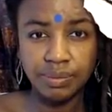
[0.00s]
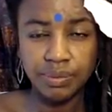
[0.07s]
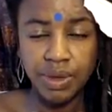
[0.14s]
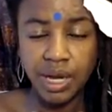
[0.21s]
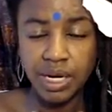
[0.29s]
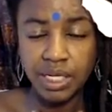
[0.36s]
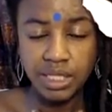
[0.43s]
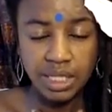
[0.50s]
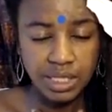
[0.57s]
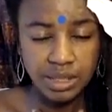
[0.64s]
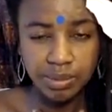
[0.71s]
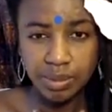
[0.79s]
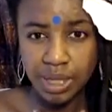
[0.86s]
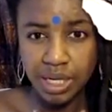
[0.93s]
And it
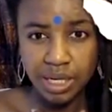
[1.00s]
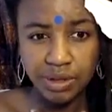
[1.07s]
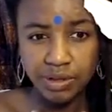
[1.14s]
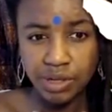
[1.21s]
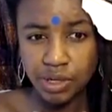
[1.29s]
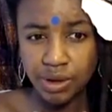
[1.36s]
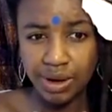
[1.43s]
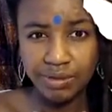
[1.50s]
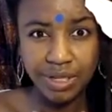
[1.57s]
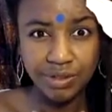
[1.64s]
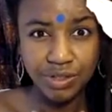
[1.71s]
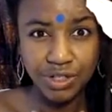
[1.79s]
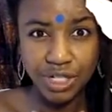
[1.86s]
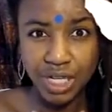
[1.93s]
doesn't mean that you have to
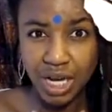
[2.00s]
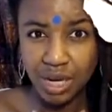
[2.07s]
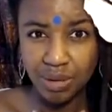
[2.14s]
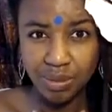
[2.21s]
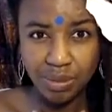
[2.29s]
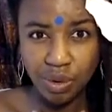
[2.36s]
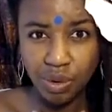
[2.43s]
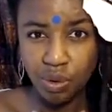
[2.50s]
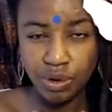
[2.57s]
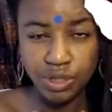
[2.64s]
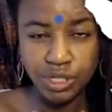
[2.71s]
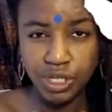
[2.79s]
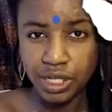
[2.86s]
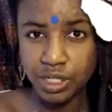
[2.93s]
have shame or
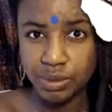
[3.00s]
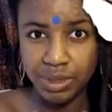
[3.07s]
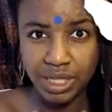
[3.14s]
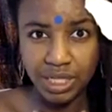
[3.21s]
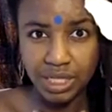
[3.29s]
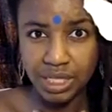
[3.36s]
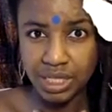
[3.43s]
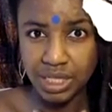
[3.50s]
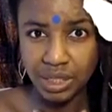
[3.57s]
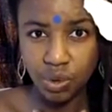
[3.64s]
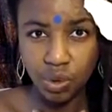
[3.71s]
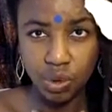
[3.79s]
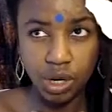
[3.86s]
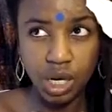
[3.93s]
judgment
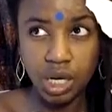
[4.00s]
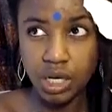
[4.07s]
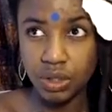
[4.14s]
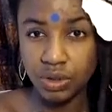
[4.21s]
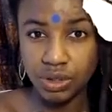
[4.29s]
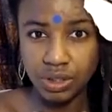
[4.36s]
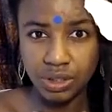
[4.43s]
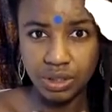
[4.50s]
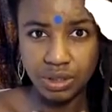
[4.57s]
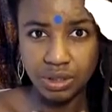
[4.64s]
or guilt.